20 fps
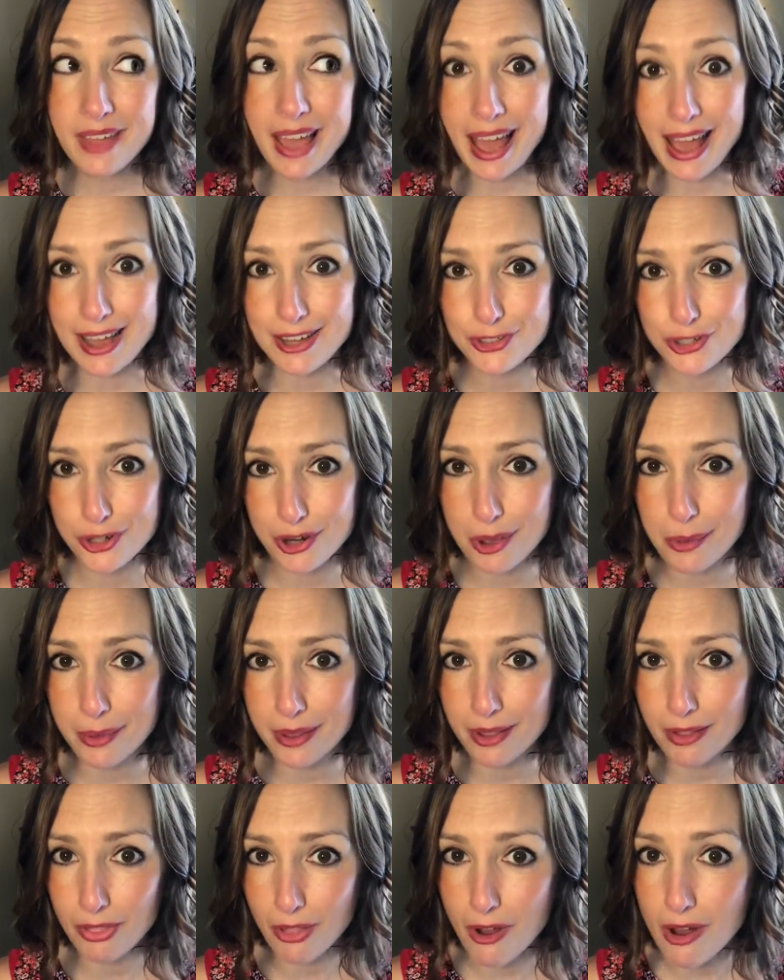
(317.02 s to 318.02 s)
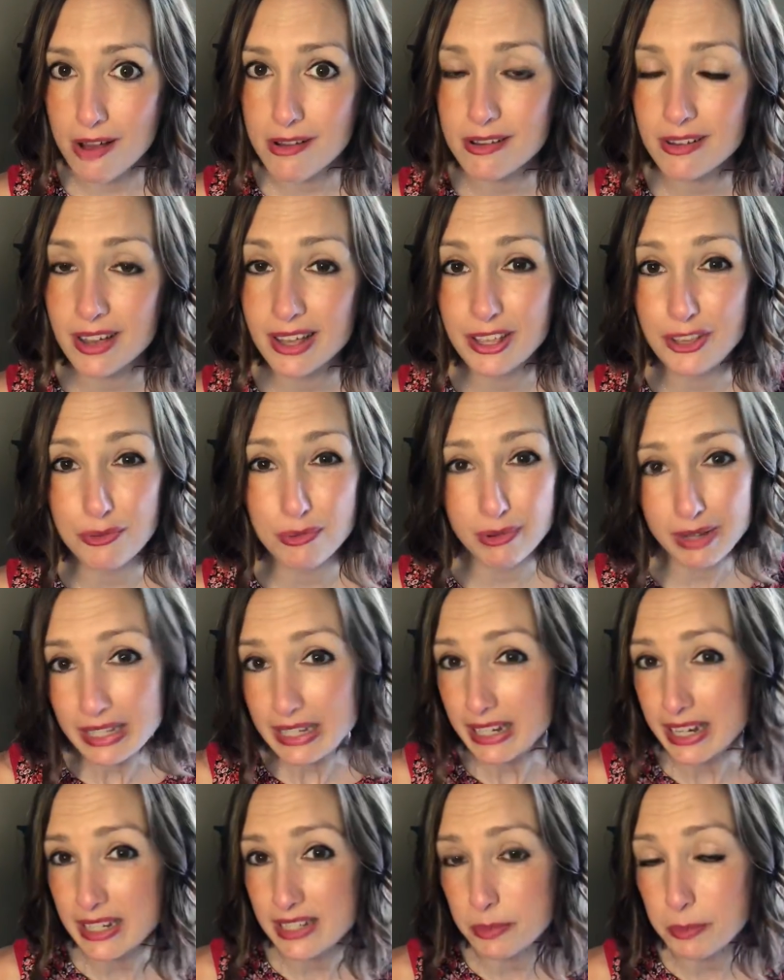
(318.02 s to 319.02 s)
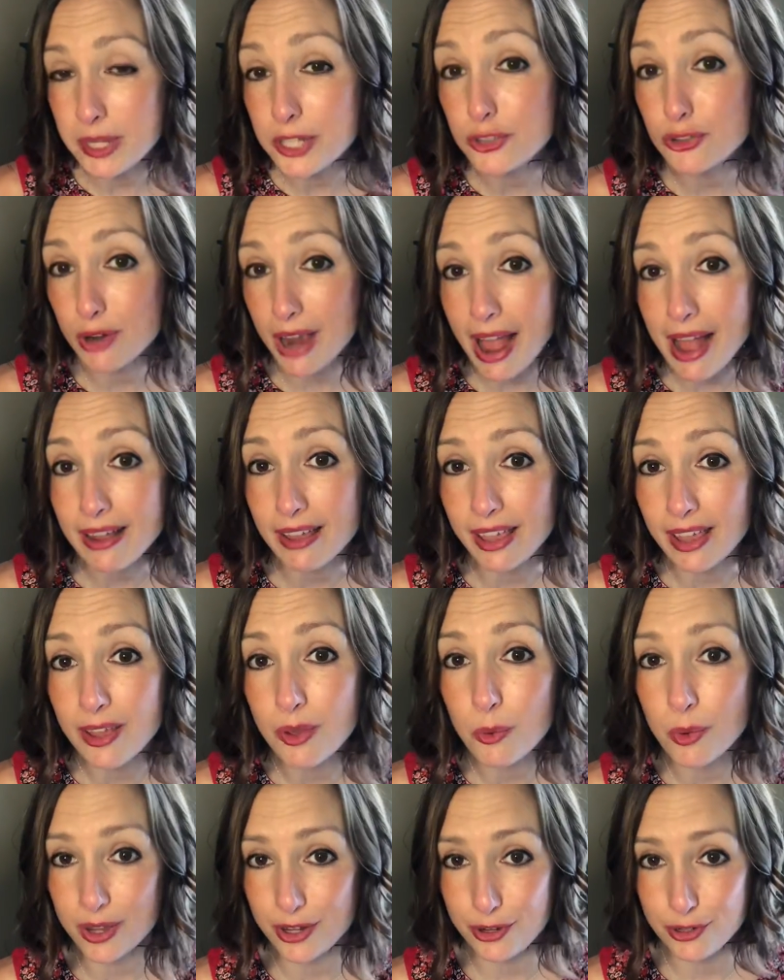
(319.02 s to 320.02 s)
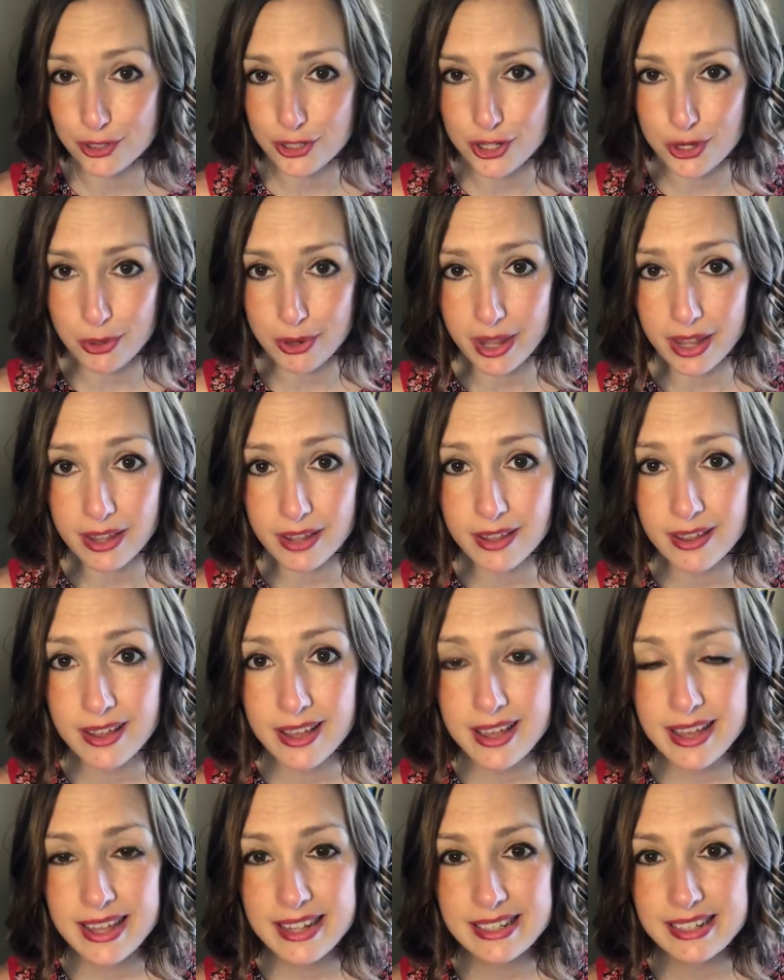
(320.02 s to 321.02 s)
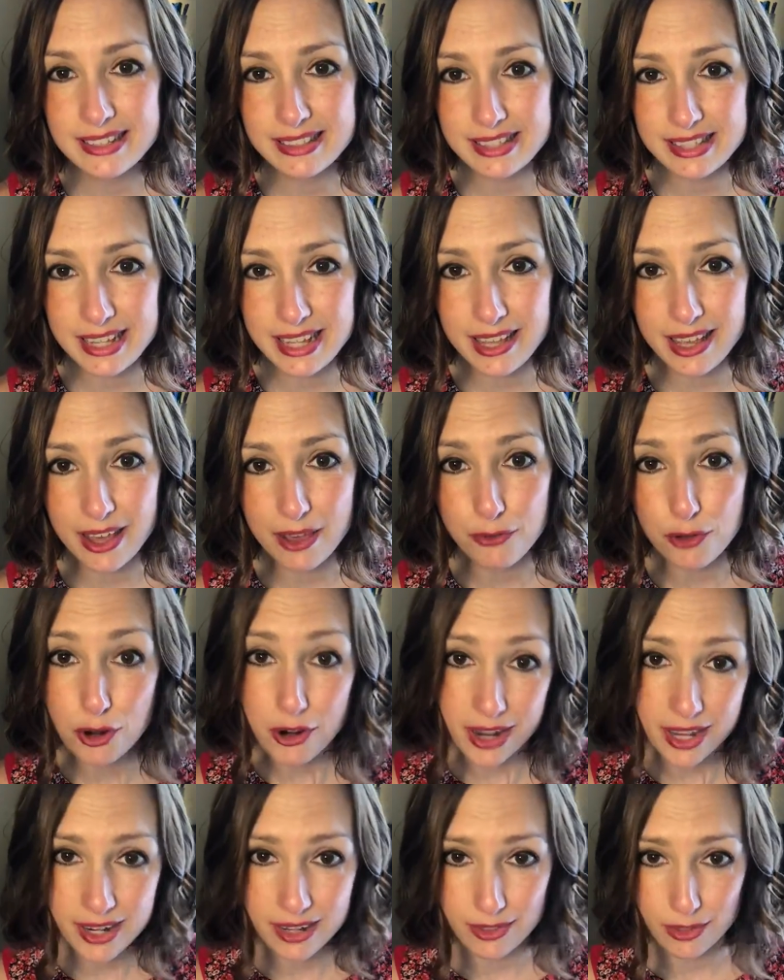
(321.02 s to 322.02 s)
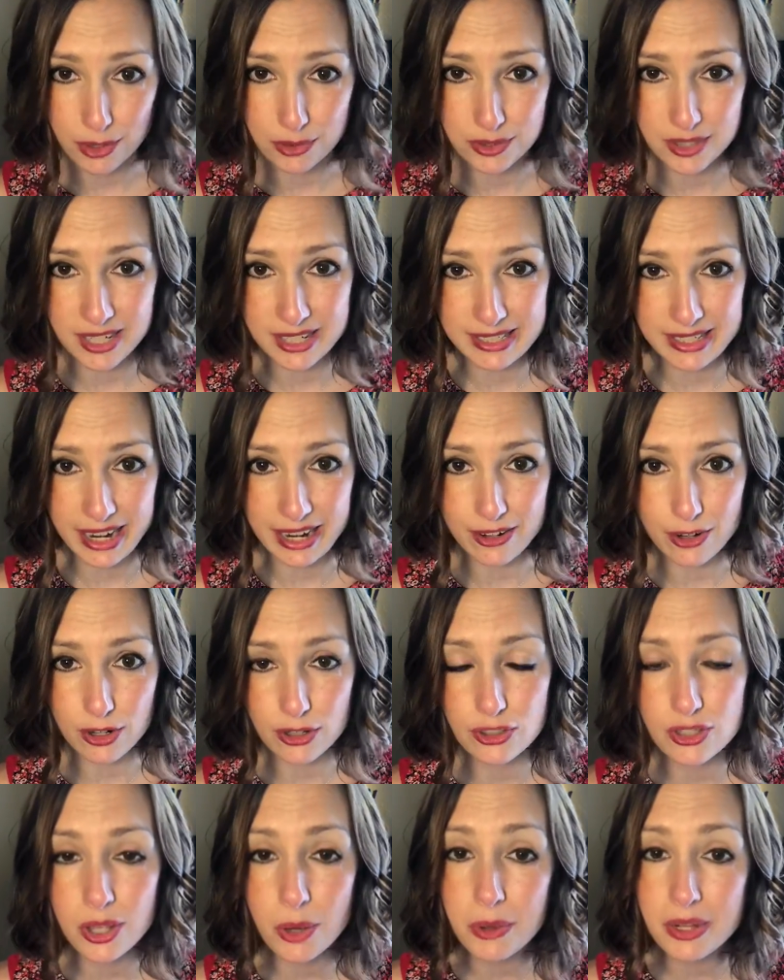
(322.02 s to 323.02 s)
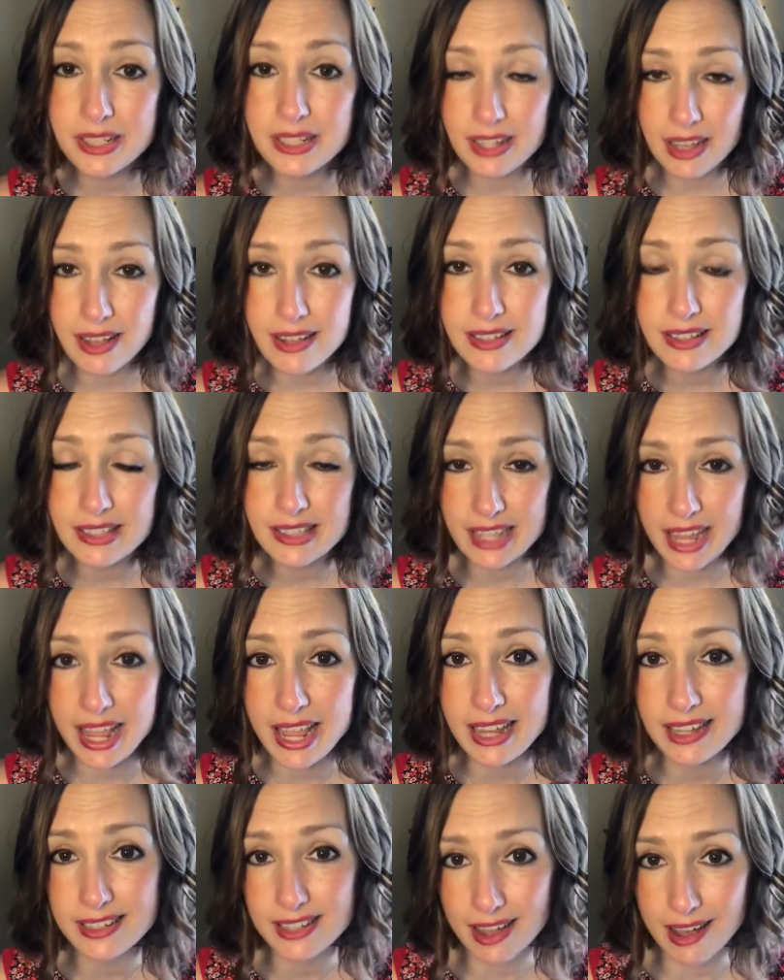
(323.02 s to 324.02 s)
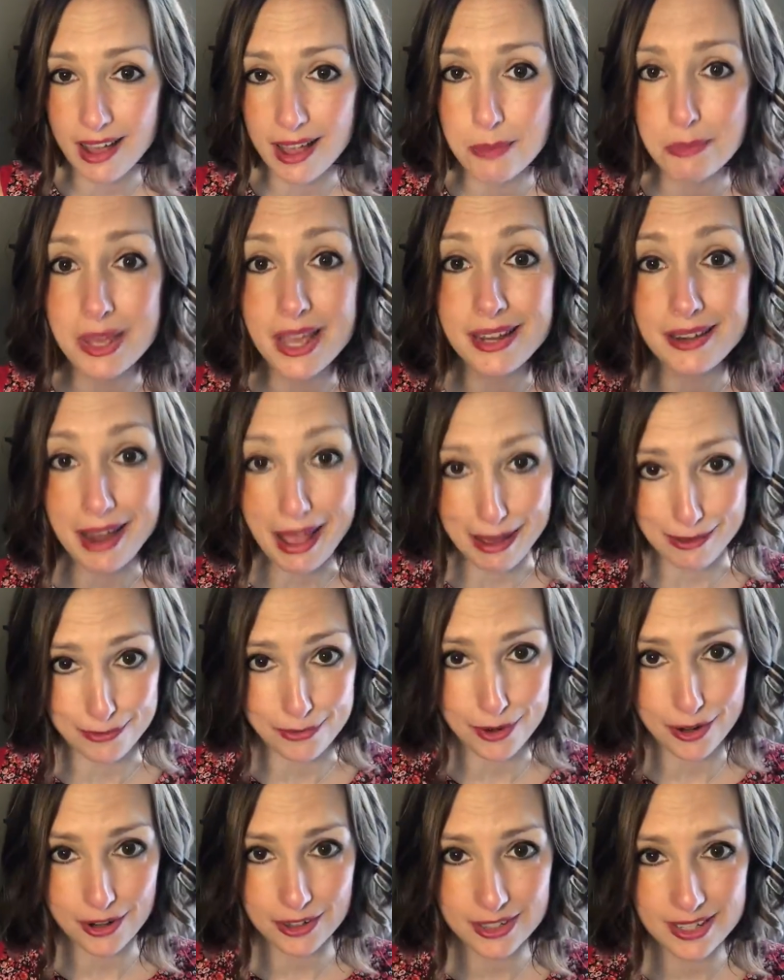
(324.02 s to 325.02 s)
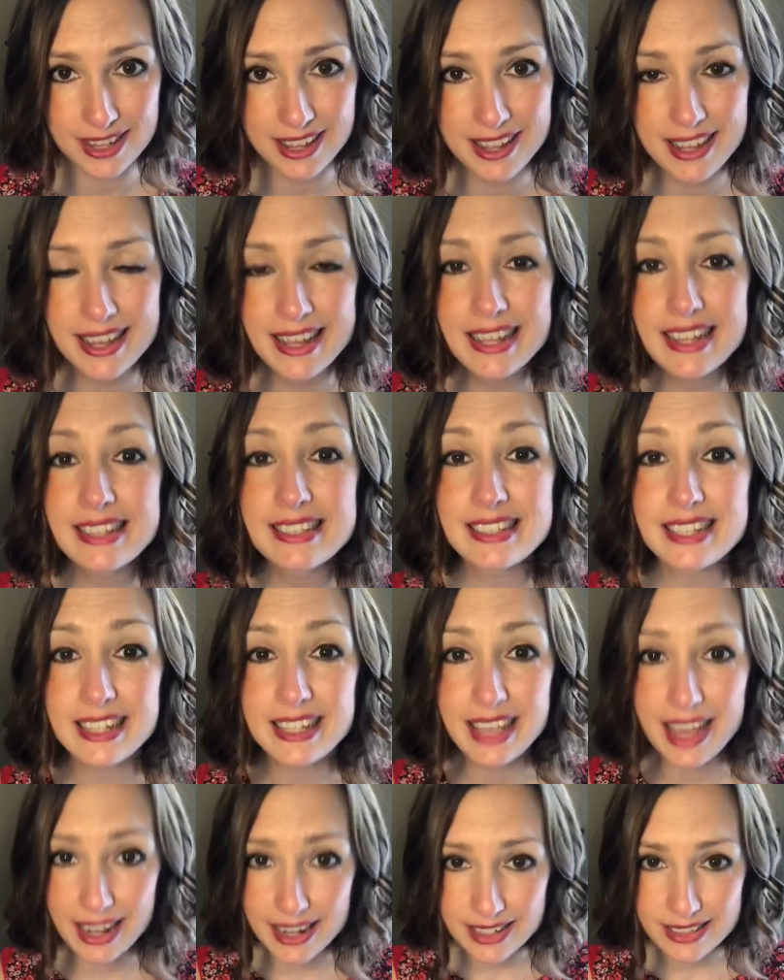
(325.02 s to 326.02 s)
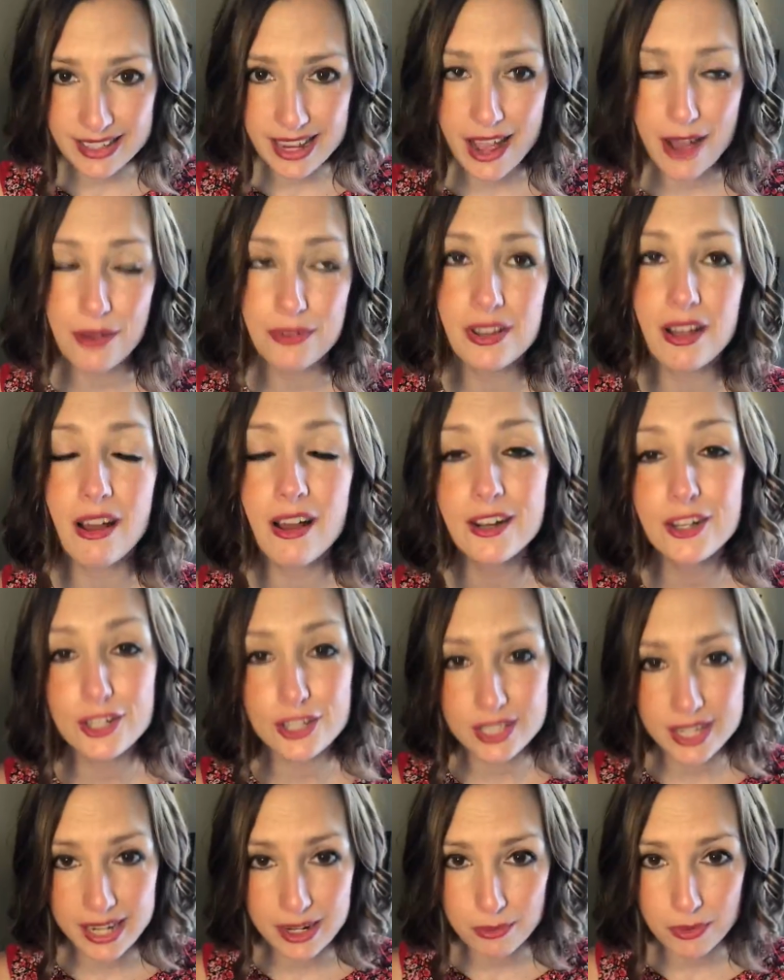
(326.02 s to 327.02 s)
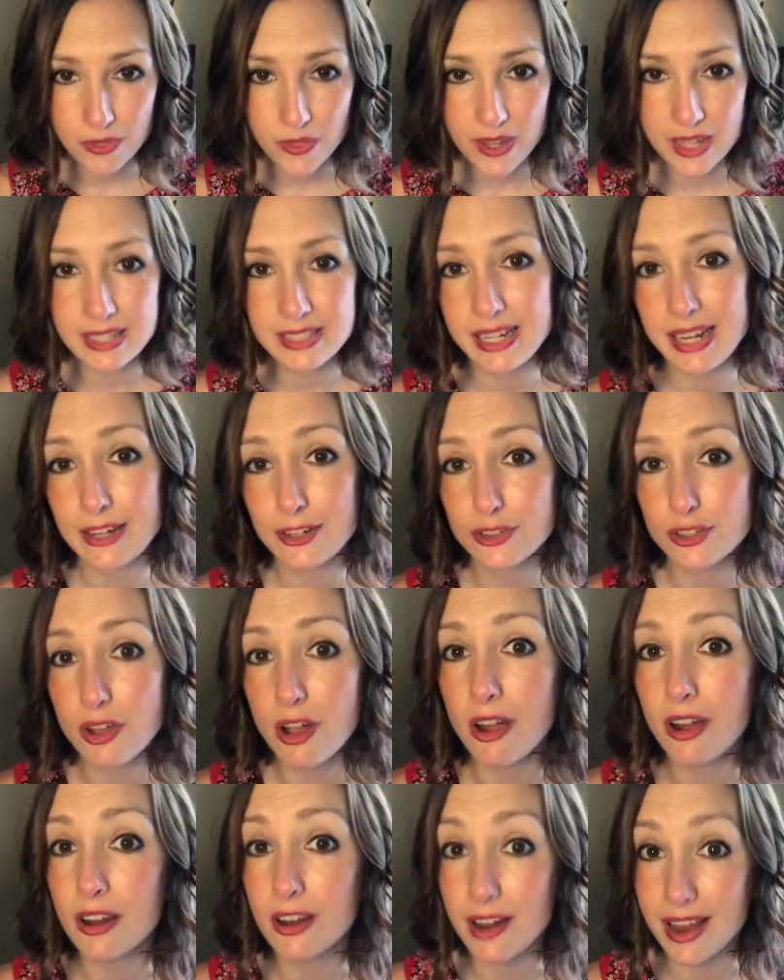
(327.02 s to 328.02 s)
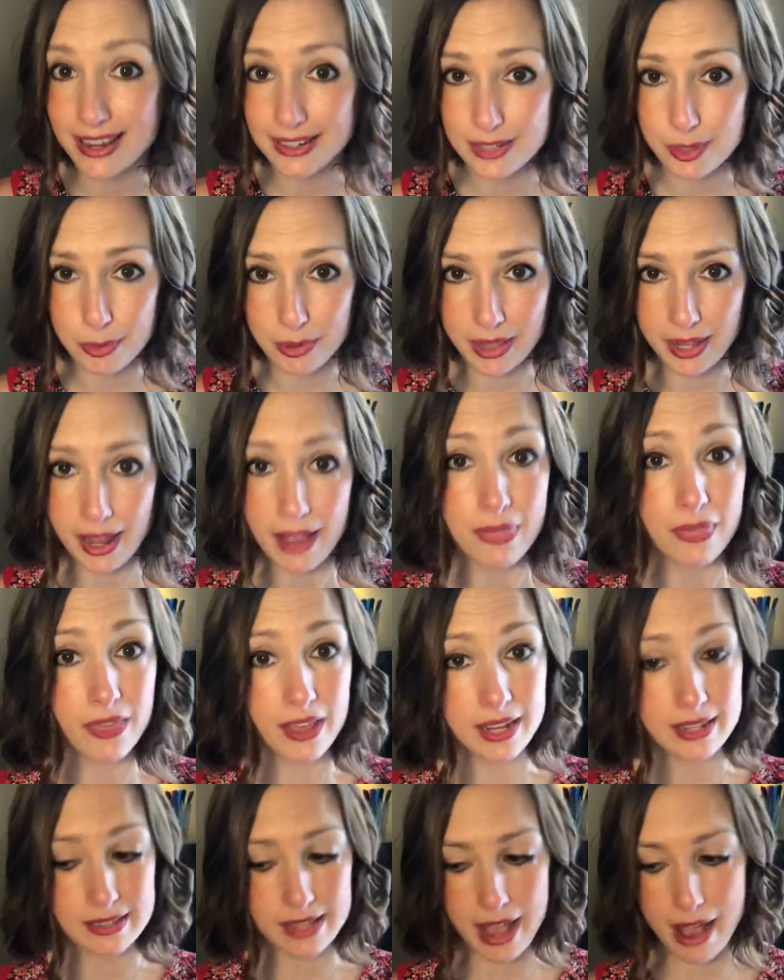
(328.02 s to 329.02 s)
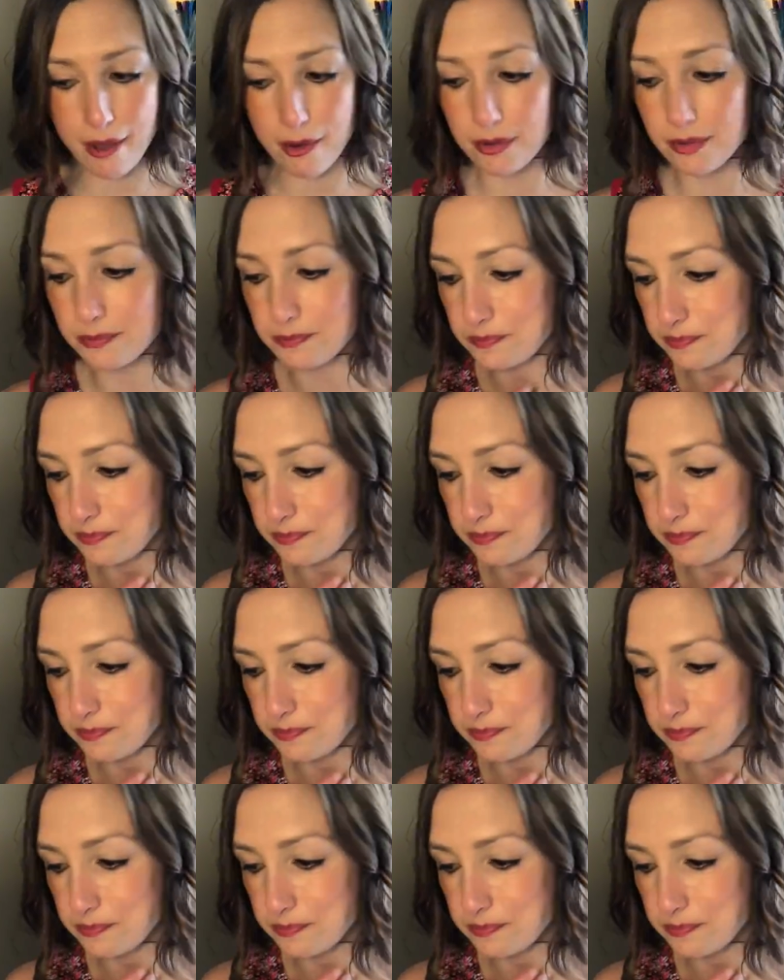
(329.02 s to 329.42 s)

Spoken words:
As you're going along, you really need to be tracking what you're doing to see if you're hitting those containers. So it does take time and effort to get it down, to understand what the containers are, and to plan things out.